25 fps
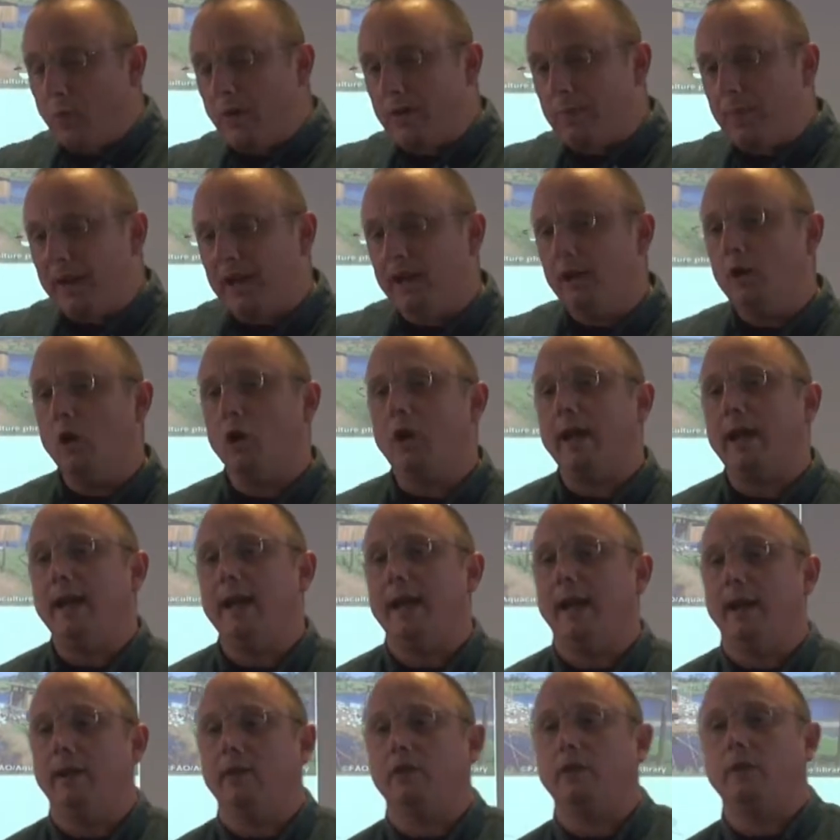we've been looking
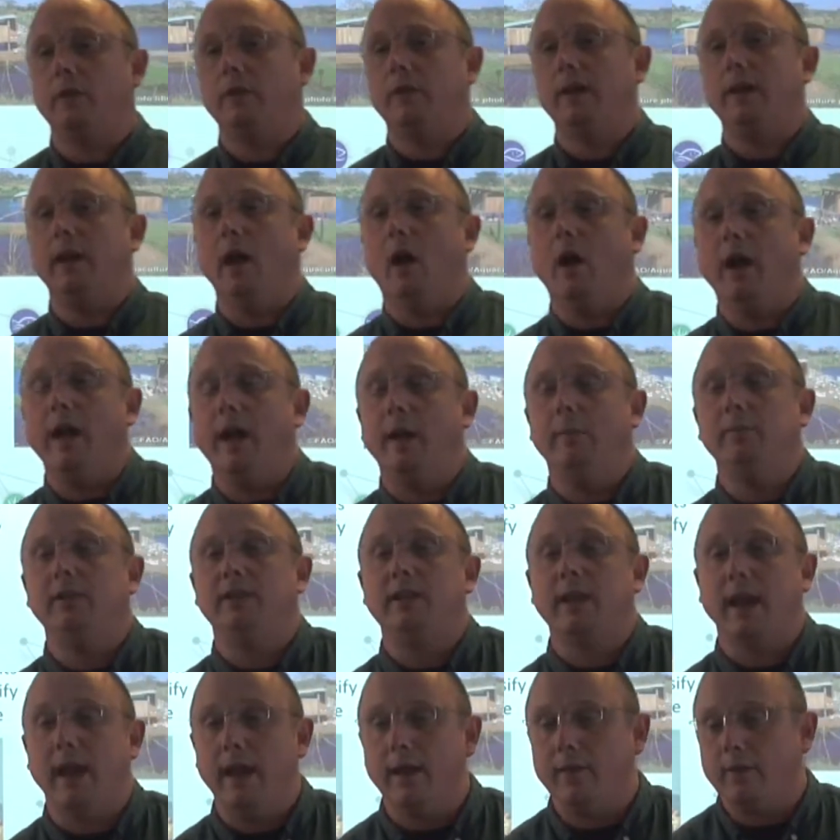at the
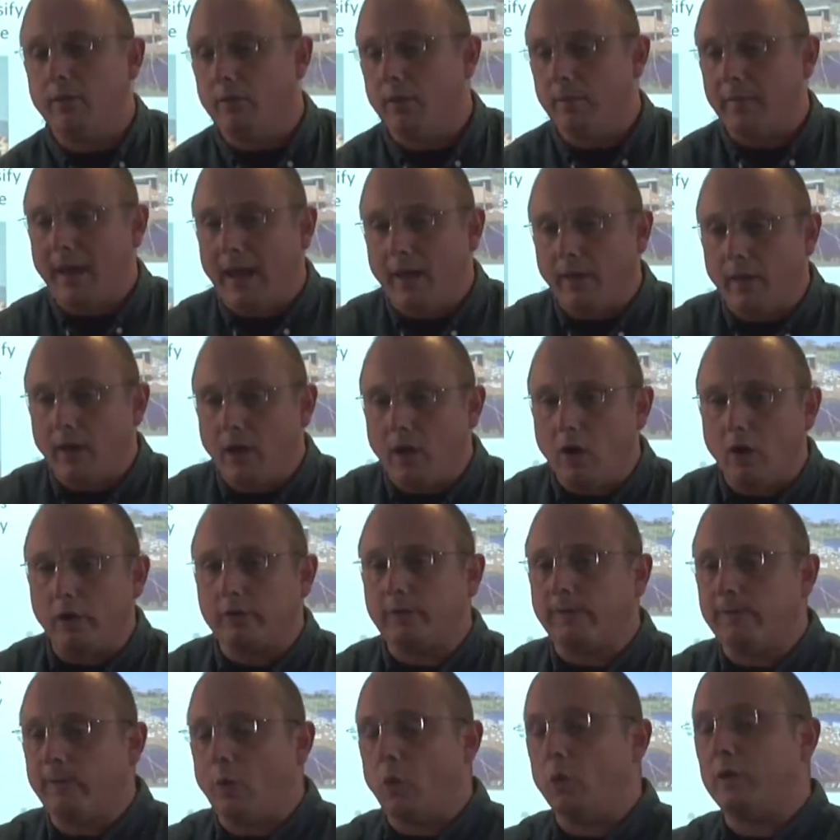IMTA for about the
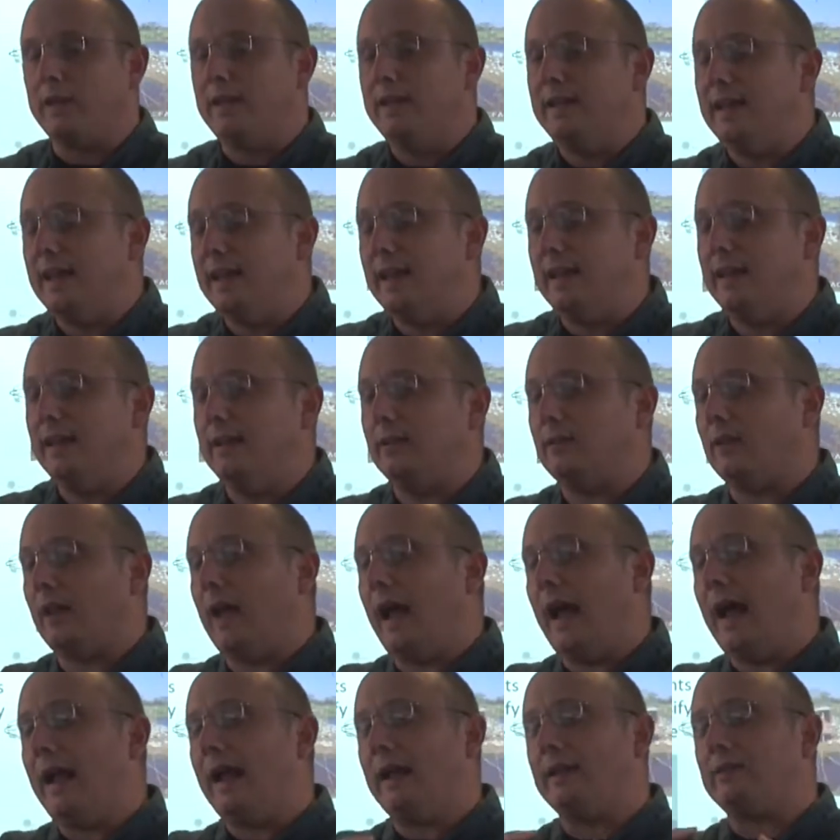last 40 years
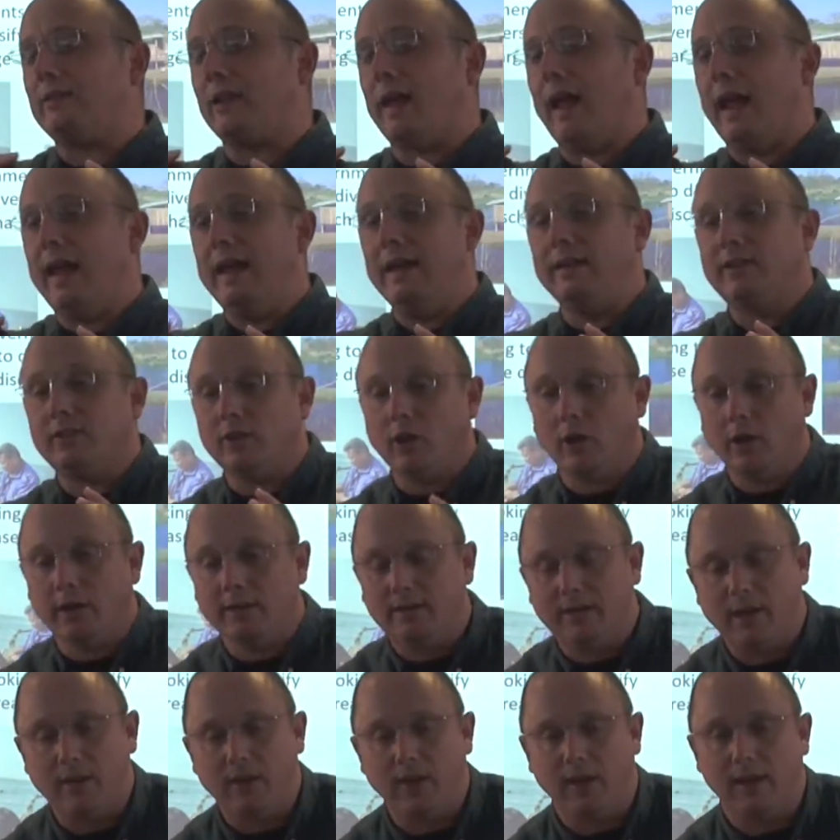at a
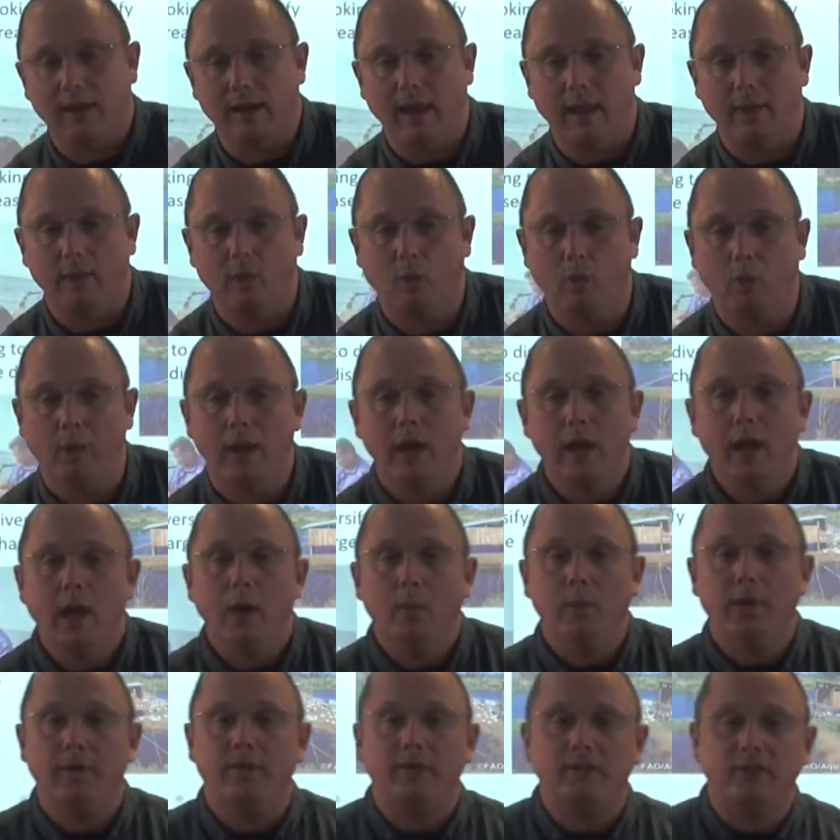scientific level.
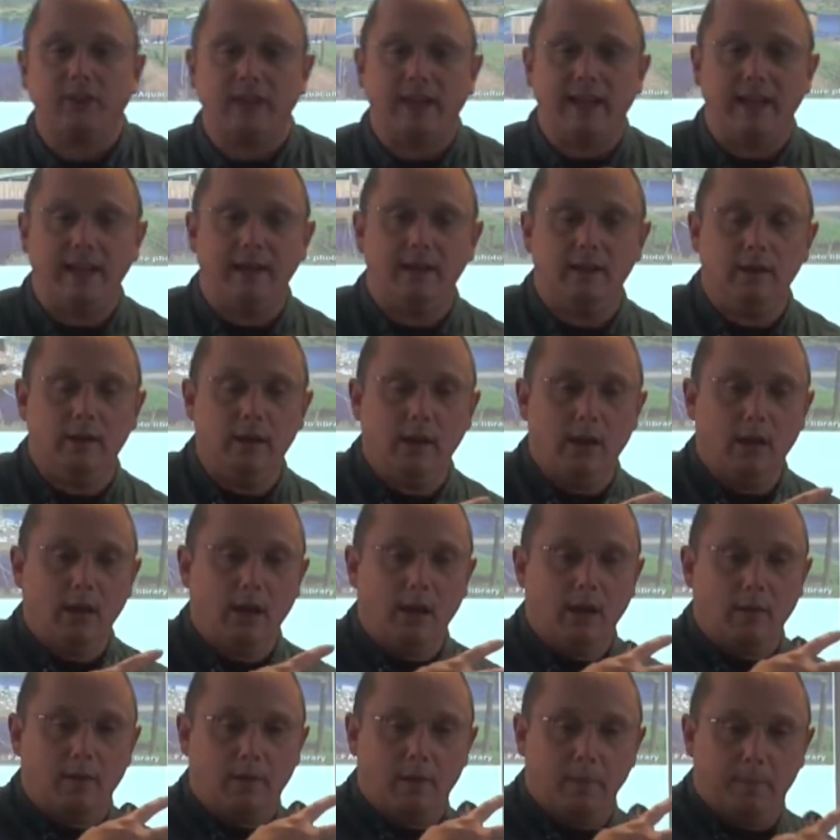We've seen
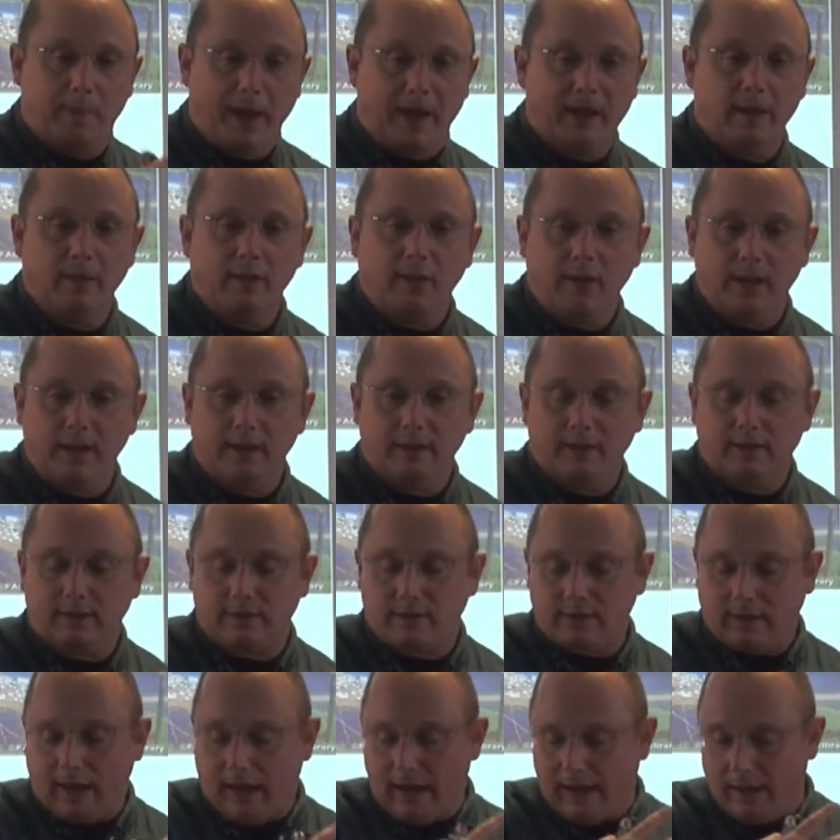the
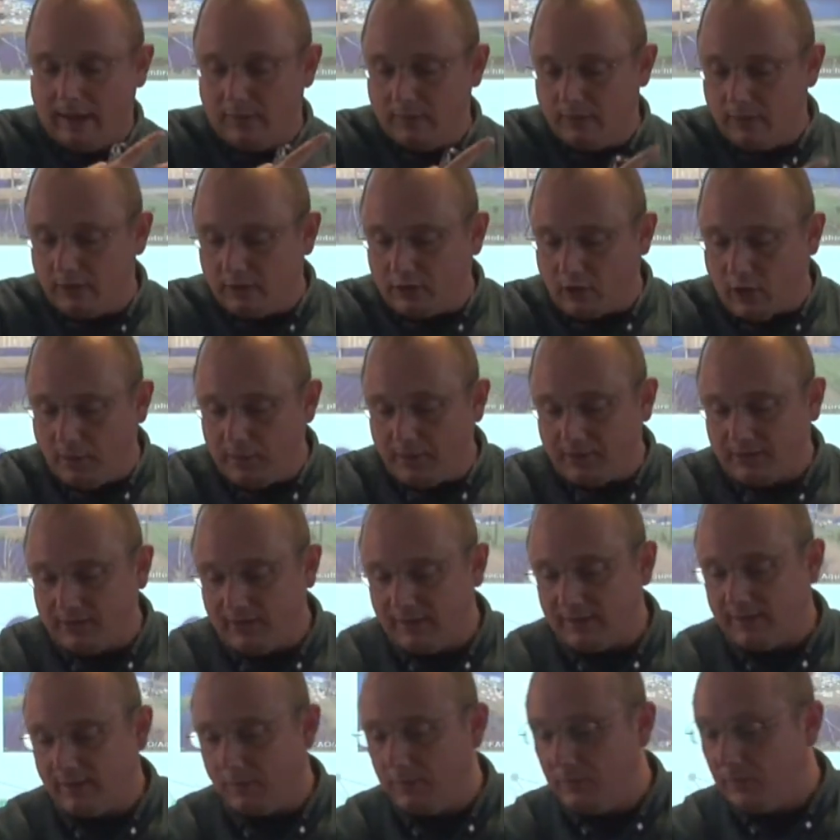benefits and the type of
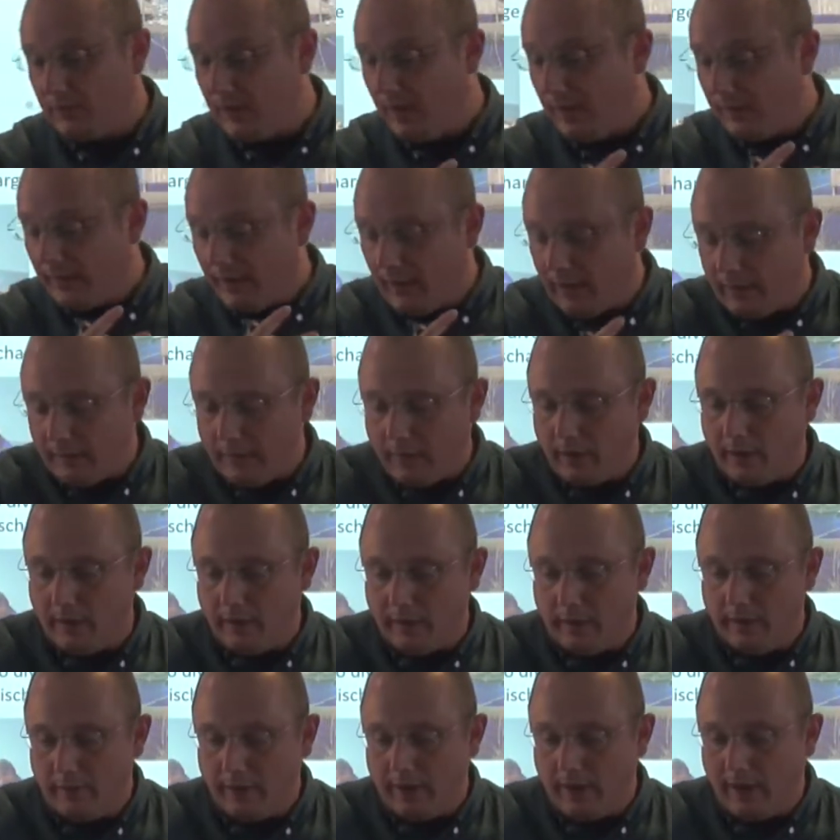systems that
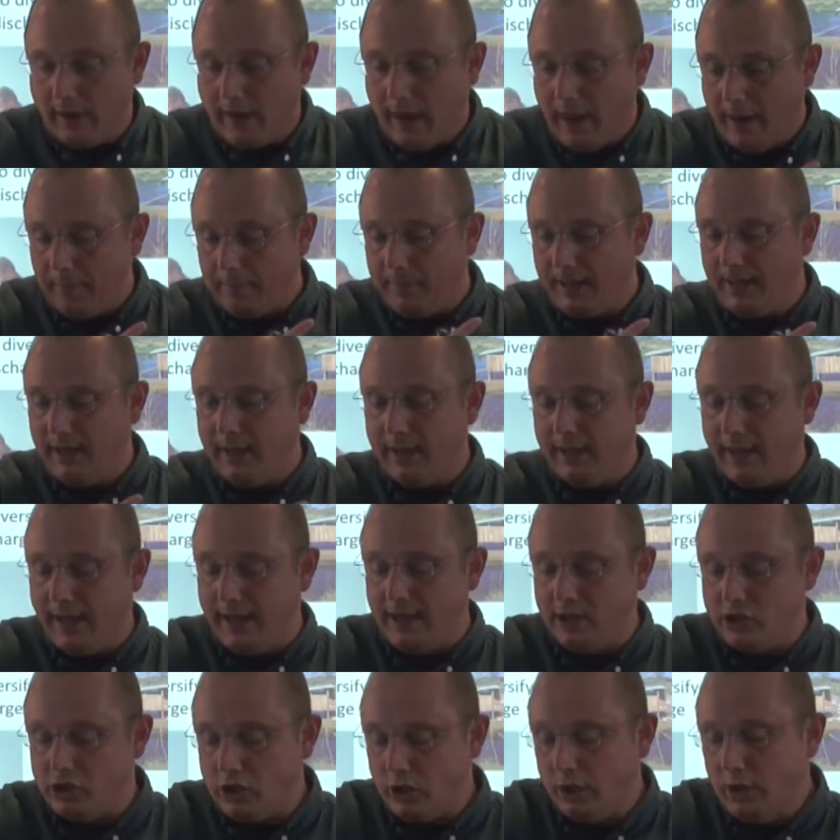are happening in
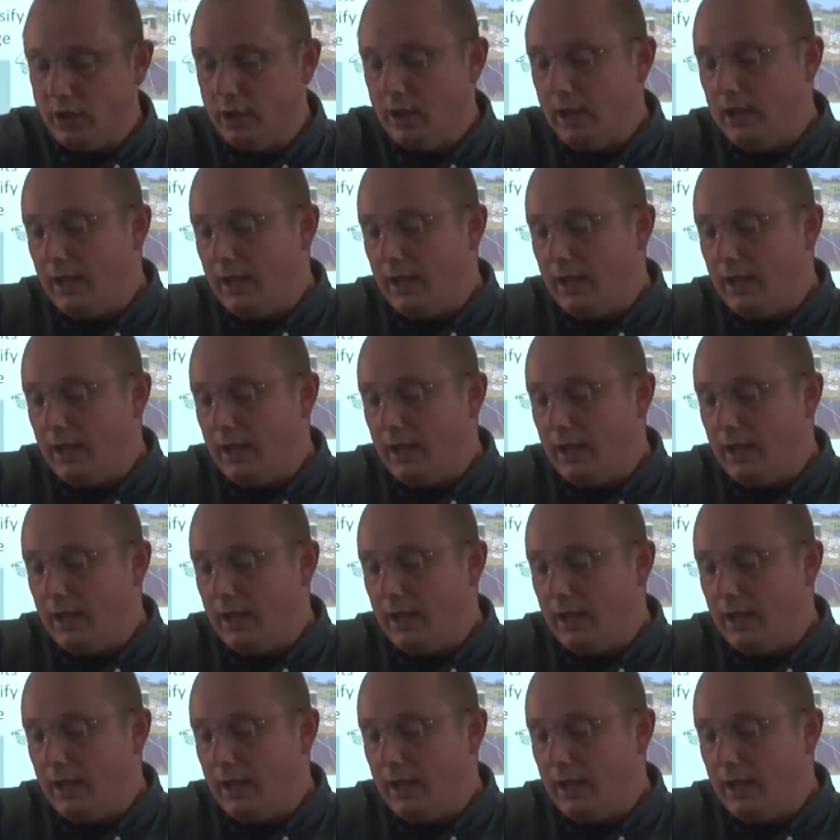Asia,